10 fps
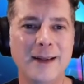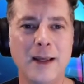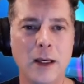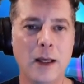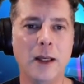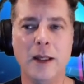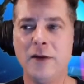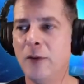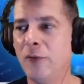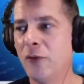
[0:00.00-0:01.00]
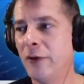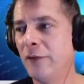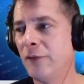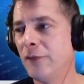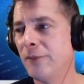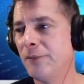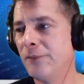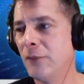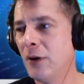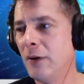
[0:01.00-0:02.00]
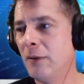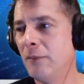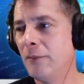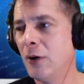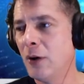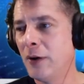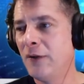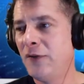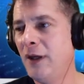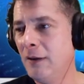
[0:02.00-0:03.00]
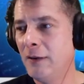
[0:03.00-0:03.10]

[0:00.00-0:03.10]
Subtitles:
at some sort of RNC.